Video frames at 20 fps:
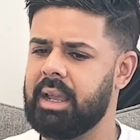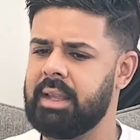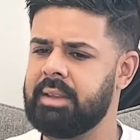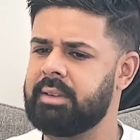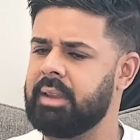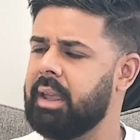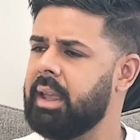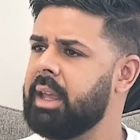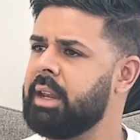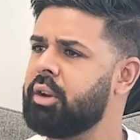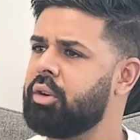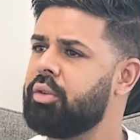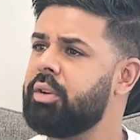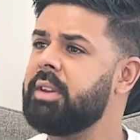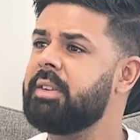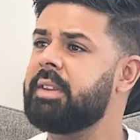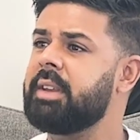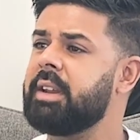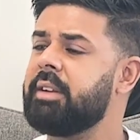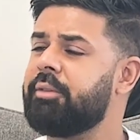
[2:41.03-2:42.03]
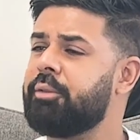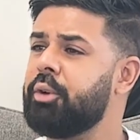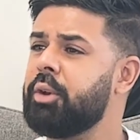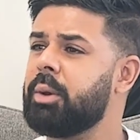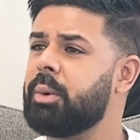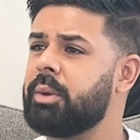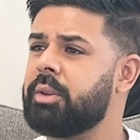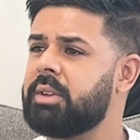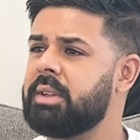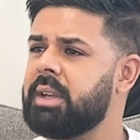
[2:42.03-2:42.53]
is it increasing in
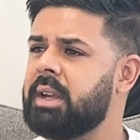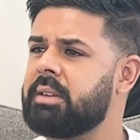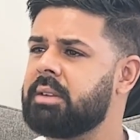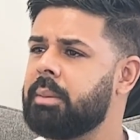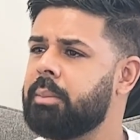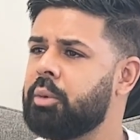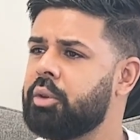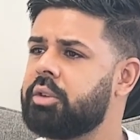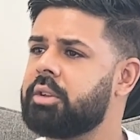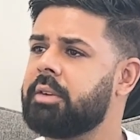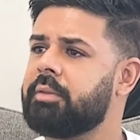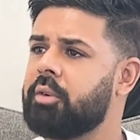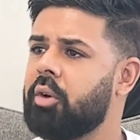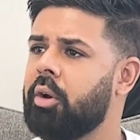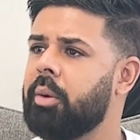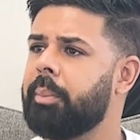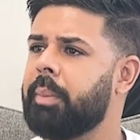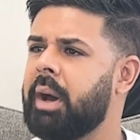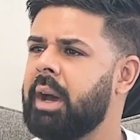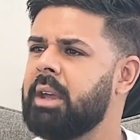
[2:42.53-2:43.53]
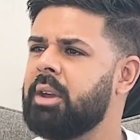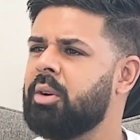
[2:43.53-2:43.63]
frequency as the months have gone by,